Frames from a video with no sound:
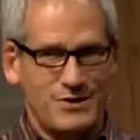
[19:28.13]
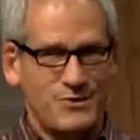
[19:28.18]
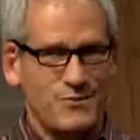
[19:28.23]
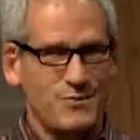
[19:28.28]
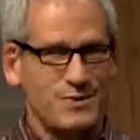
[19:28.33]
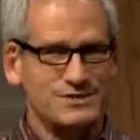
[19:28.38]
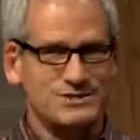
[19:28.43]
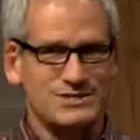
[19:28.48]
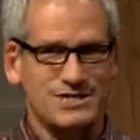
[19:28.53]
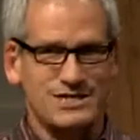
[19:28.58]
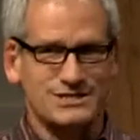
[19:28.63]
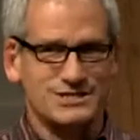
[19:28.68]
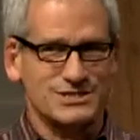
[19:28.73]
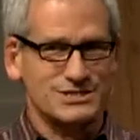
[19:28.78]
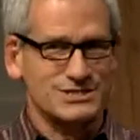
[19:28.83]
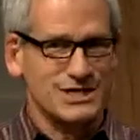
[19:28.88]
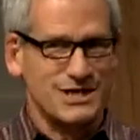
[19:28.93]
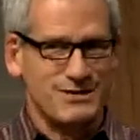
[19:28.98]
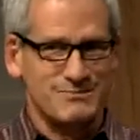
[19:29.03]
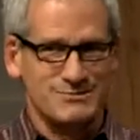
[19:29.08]
when
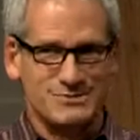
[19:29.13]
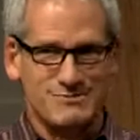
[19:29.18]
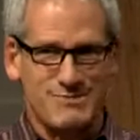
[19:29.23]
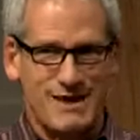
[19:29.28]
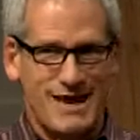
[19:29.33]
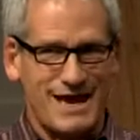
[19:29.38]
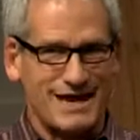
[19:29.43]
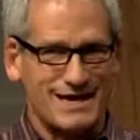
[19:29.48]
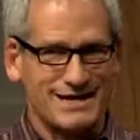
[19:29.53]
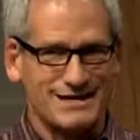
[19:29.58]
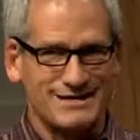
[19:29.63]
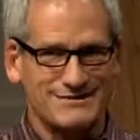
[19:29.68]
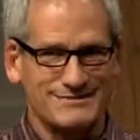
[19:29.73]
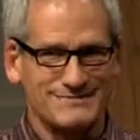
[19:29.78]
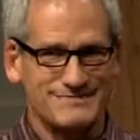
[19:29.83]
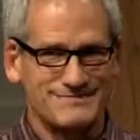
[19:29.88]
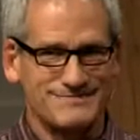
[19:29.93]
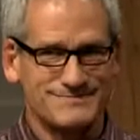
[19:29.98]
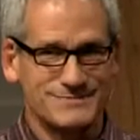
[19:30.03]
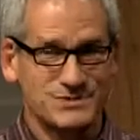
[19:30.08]
Jesus comes back.
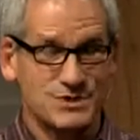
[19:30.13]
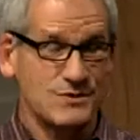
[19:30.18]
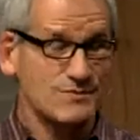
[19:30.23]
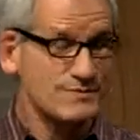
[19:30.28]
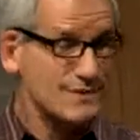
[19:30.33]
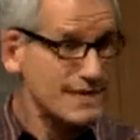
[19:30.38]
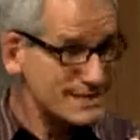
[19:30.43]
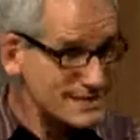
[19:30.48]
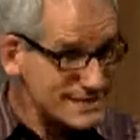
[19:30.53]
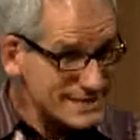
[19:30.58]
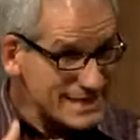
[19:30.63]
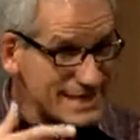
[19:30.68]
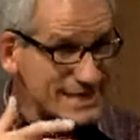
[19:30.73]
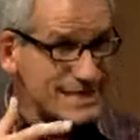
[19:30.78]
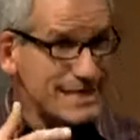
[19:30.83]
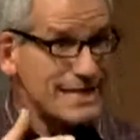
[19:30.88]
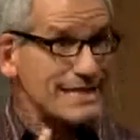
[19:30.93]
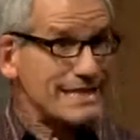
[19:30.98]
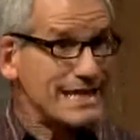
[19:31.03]
So that, that,